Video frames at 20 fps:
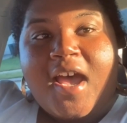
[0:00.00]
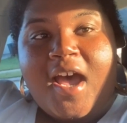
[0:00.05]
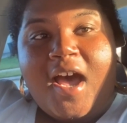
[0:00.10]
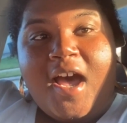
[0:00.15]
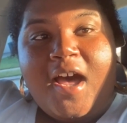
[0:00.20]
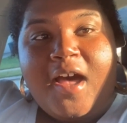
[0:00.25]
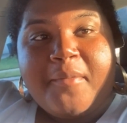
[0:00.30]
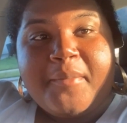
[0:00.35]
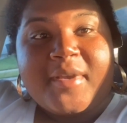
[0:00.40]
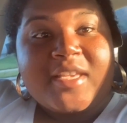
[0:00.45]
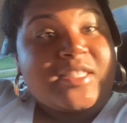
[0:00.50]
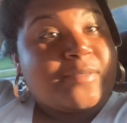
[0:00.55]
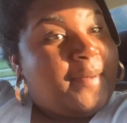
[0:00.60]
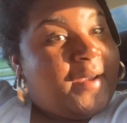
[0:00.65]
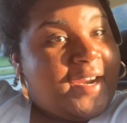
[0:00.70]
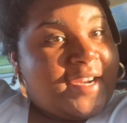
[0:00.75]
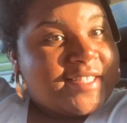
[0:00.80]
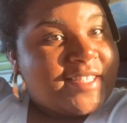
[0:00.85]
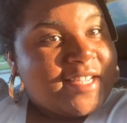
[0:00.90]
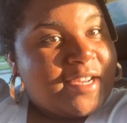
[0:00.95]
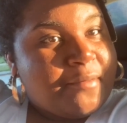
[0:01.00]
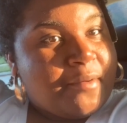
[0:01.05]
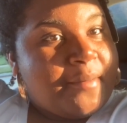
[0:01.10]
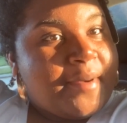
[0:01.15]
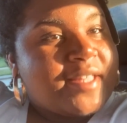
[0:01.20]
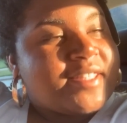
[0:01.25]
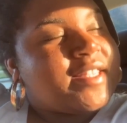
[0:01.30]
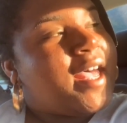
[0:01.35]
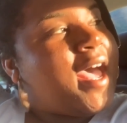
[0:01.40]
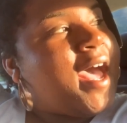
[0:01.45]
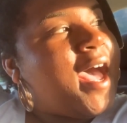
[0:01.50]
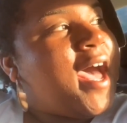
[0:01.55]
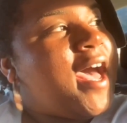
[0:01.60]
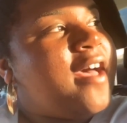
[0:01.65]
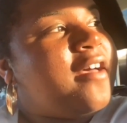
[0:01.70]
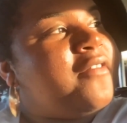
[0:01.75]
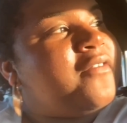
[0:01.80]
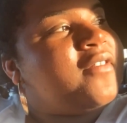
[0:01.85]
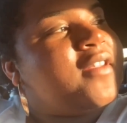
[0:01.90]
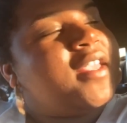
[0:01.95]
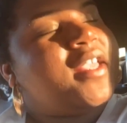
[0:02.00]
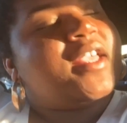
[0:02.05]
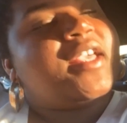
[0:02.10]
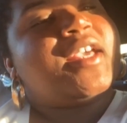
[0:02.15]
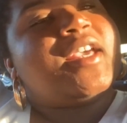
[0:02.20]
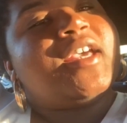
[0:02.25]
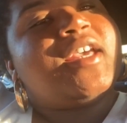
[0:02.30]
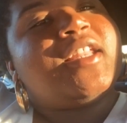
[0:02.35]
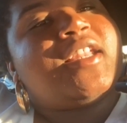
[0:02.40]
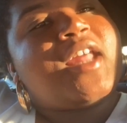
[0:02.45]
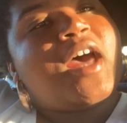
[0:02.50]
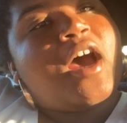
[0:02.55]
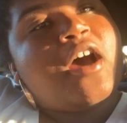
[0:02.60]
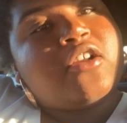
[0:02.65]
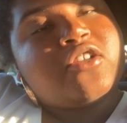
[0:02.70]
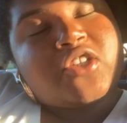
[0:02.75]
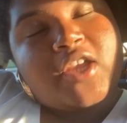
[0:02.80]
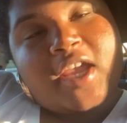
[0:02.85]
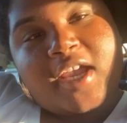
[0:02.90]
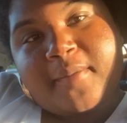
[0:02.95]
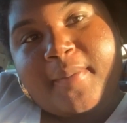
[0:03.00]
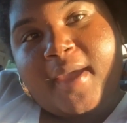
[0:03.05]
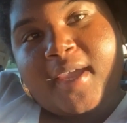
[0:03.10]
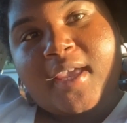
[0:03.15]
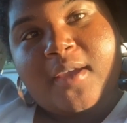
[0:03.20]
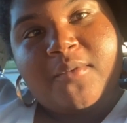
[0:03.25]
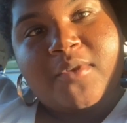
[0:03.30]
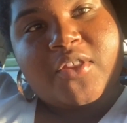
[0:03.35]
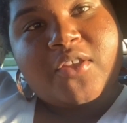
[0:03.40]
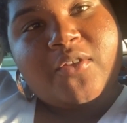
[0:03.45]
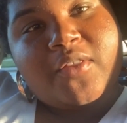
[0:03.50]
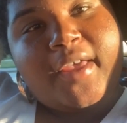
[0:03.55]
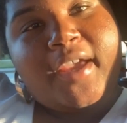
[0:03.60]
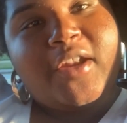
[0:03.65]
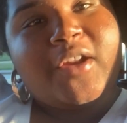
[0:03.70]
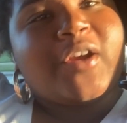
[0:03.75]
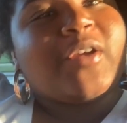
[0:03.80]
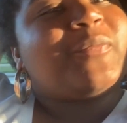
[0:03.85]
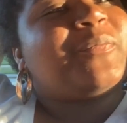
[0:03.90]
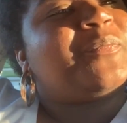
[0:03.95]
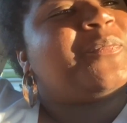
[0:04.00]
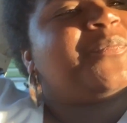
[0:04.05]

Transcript: um, experience that I'm about to have, and I'll check back in with you later.